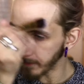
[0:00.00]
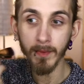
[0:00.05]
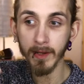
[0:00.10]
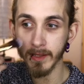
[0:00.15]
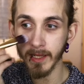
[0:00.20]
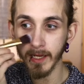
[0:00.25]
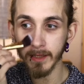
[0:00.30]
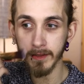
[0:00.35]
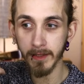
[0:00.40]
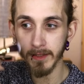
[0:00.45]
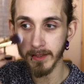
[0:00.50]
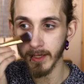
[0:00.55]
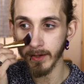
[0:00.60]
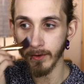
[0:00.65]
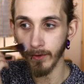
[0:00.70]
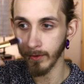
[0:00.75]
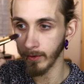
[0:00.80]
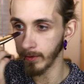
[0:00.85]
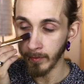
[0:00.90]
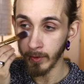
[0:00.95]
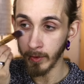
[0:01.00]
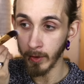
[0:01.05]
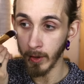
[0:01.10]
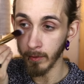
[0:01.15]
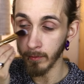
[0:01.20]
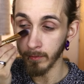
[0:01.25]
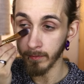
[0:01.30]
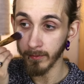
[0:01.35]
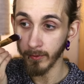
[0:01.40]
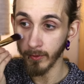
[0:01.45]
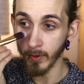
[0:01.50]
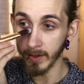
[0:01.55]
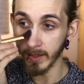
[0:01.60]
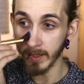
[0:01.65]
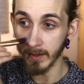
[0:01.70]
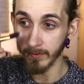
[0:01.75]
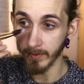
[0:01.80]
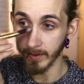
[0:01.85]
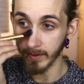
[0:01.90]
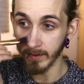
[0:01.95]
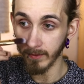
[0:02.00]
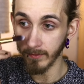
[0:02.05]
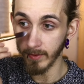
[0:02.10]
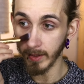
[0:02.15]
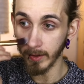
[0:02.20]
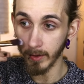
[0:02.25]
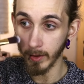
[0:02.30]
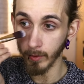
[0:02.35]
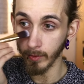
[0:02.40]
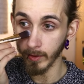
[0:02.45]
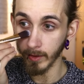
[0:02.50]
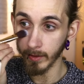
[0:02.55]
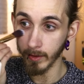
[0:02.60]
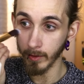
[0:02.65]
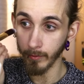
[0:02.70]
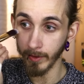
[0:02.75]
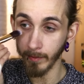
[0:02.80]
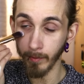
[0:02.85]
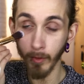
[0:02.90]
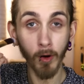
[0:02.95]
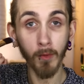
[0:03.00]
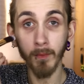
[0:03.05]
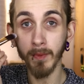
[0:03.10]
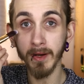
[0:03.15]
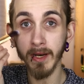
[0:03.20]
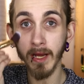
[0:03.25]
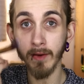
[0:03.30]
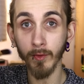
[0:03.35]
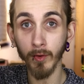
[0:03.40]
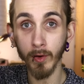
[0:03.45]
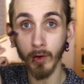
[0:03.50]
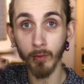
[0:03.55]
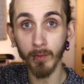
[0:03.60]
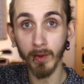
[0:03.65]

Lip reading: But that is all, you know, for a different video that I will probably never do,